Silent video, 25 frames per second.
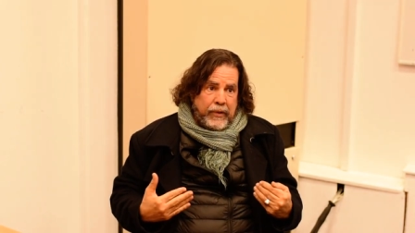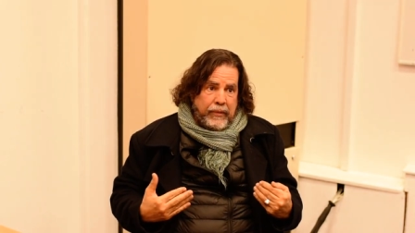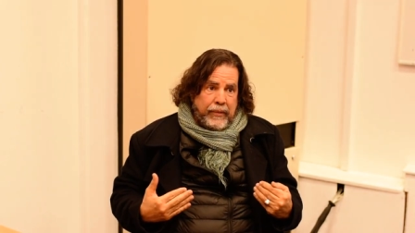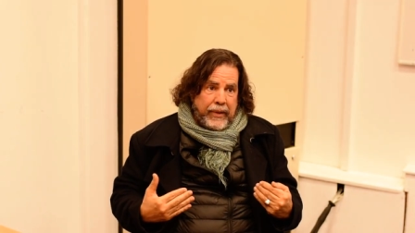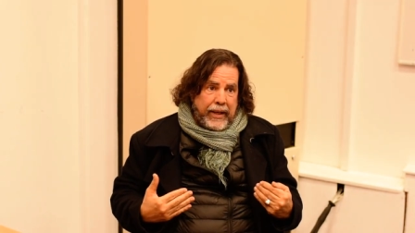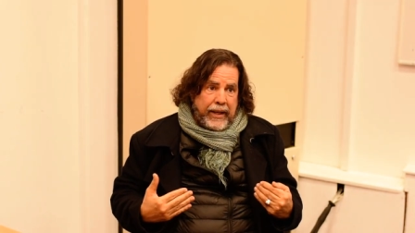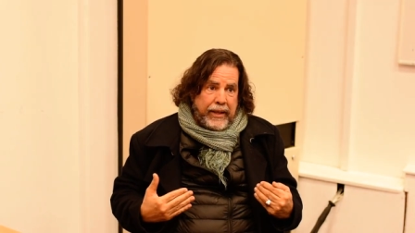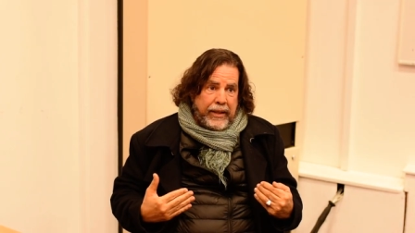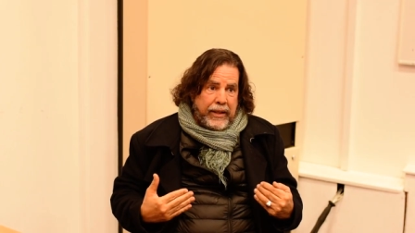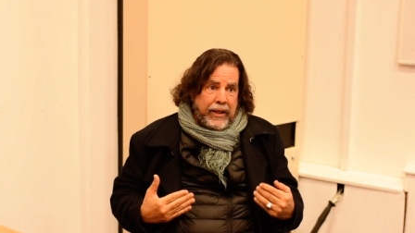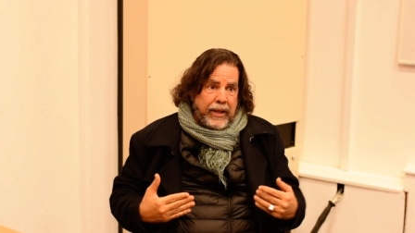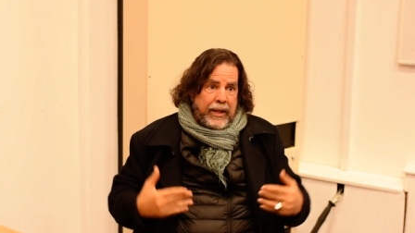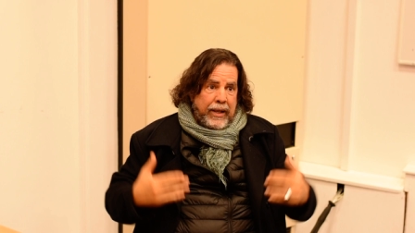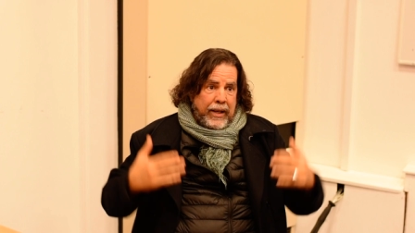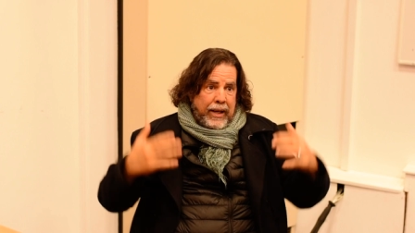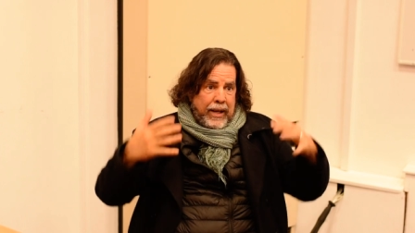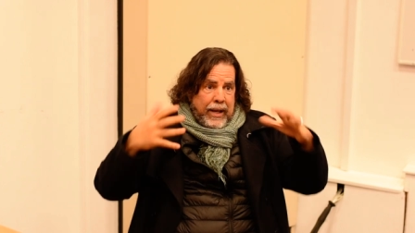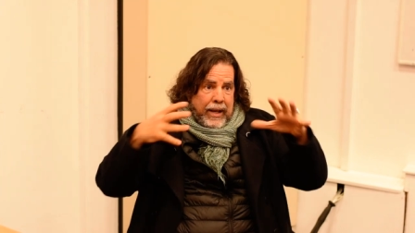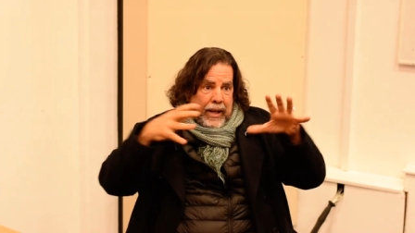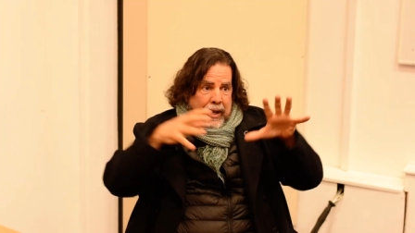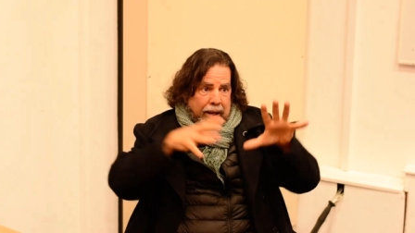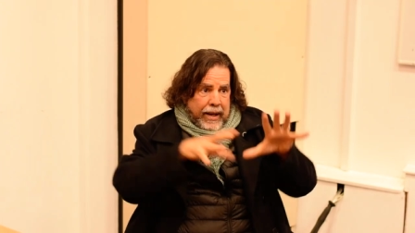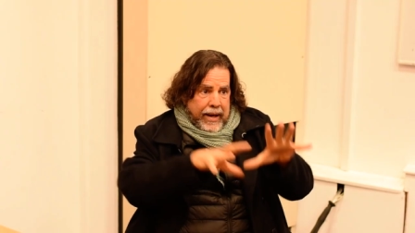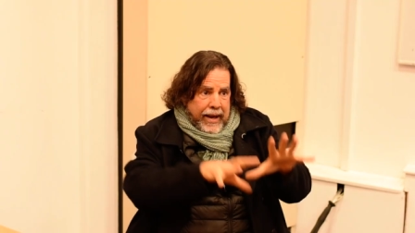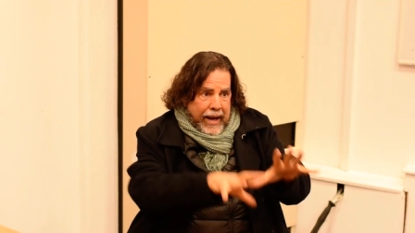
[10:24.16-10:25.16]
right,
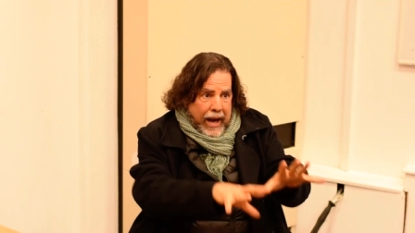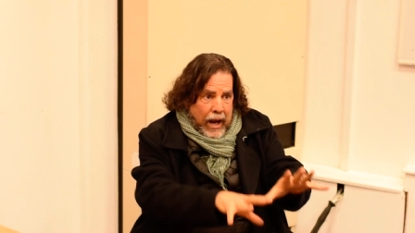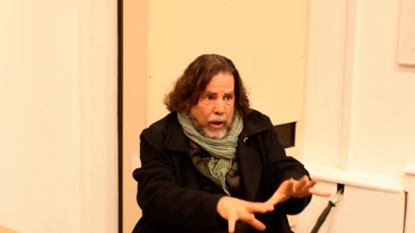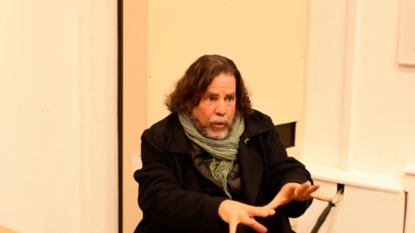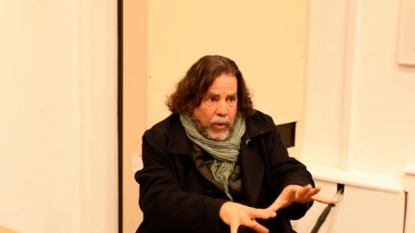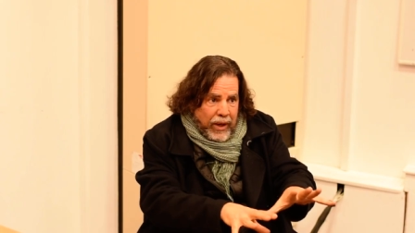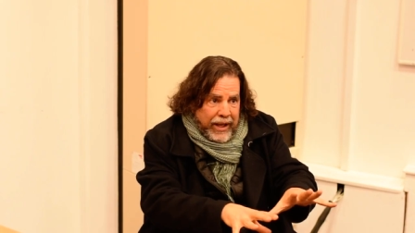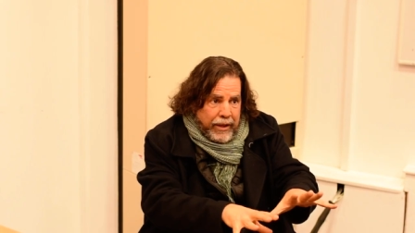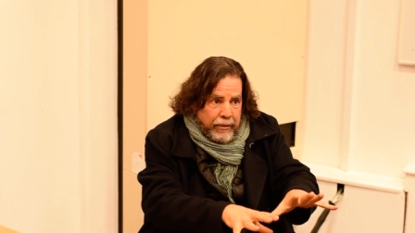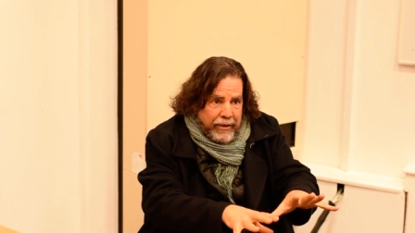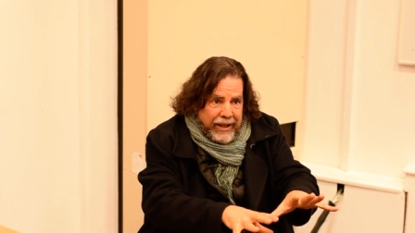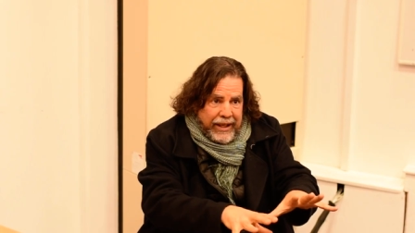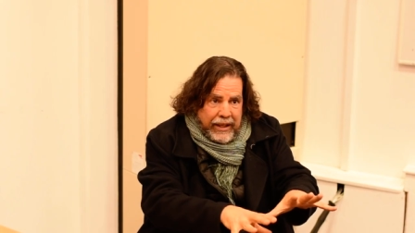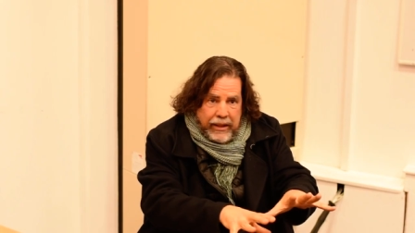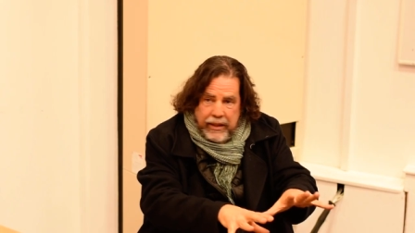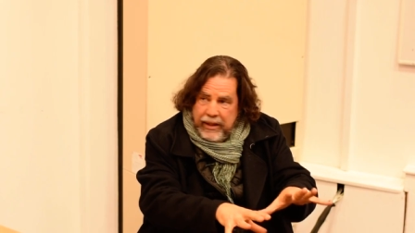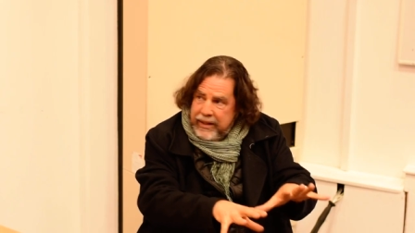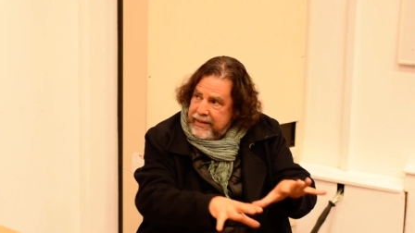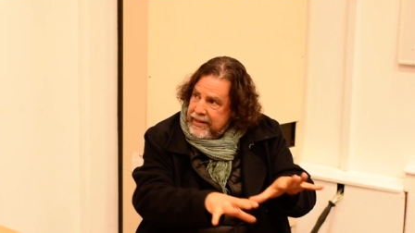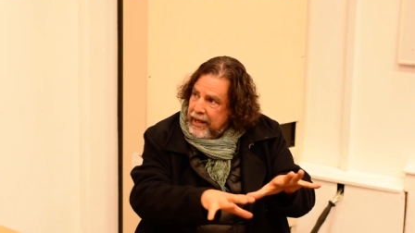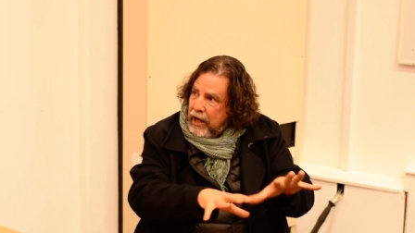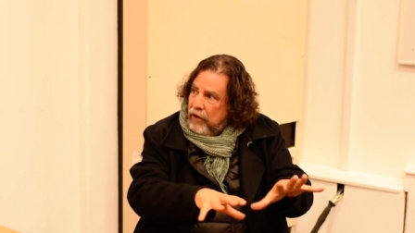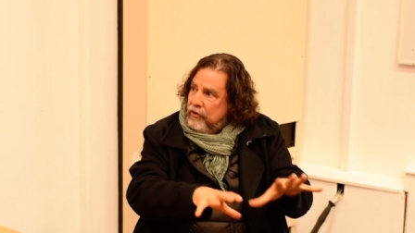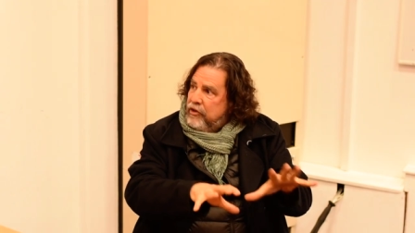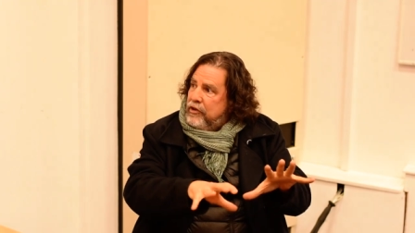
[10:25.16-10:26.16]
now living in the
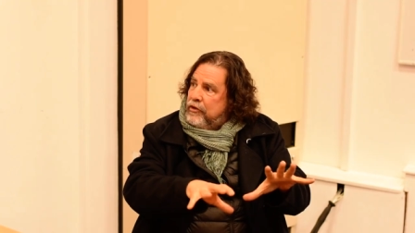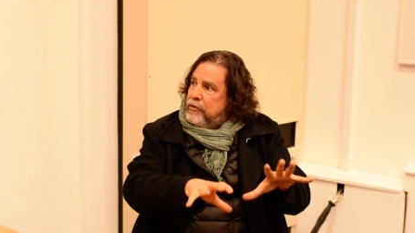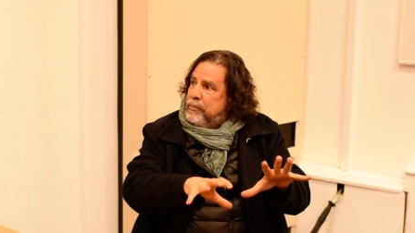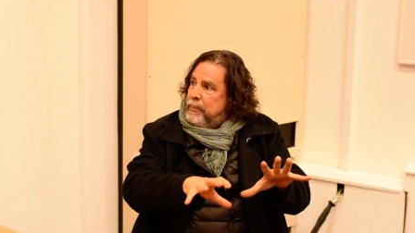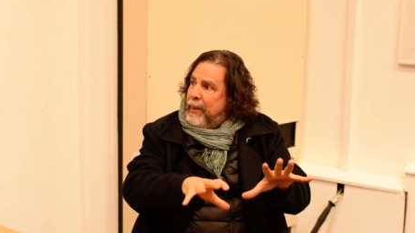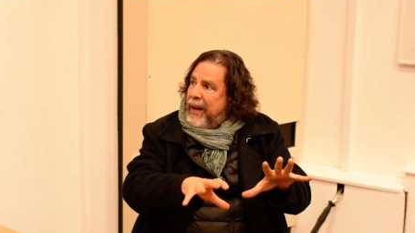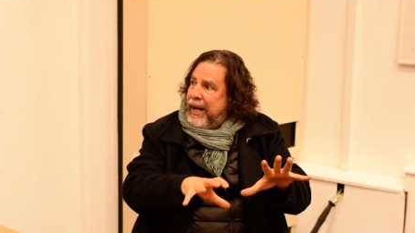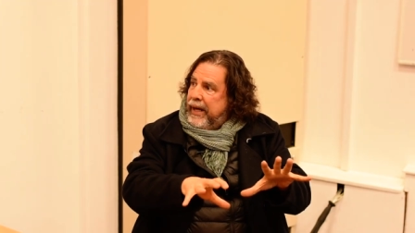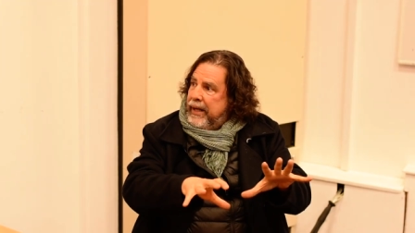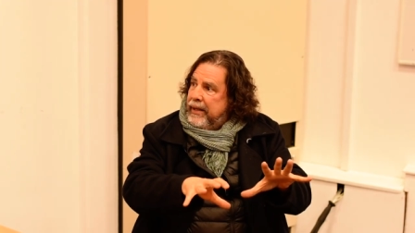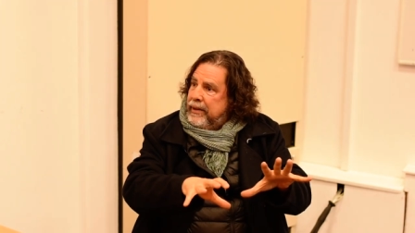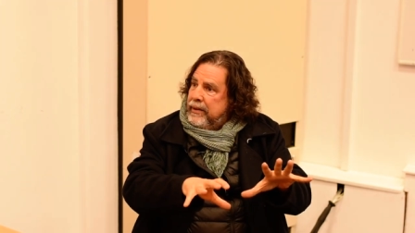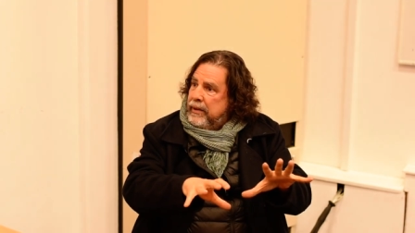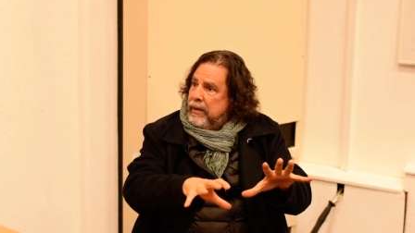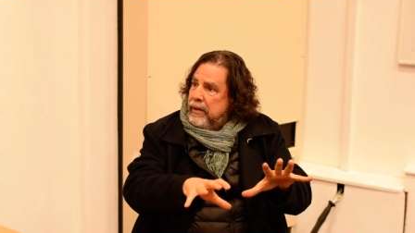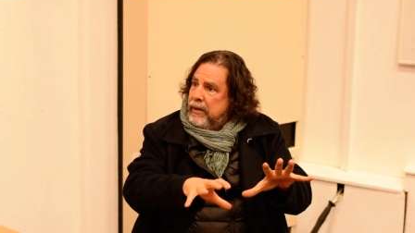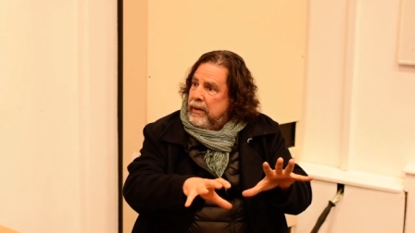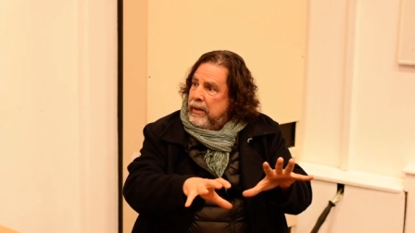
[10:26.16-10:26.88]
south of Spain,